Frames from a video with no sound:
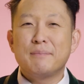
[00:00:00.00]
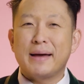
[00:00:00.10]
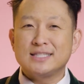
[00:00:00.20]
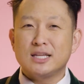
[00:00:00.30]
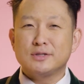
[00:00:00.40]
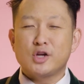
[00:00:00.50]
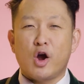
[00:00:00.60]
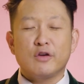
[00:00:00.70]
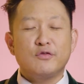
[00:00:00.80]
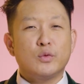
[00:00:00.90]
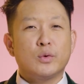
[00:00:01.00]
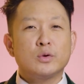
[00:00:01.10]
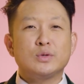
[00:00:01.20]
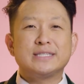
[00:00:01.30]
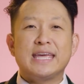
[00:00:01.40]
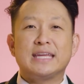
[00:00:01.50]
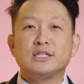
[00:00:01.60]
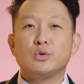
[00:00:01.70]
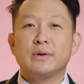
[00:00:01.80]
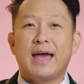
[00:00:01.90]
The Best Cinematography Award will take
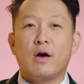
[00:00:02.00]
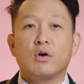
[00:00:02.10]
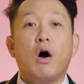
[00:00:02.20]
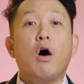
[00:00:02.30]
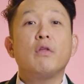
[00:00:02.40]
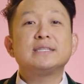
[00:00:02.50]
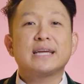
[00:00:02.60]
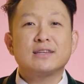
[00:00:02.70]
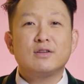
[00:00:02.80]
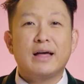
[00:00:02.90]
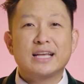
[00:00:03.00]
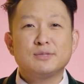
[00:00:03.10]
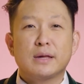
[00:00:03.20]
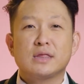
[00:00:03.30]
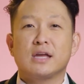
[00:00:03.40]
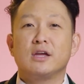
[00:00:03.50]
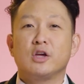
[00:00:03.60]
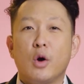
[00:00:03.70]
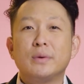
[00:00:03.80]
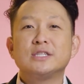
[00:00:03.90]
into account all the technical aspects that can go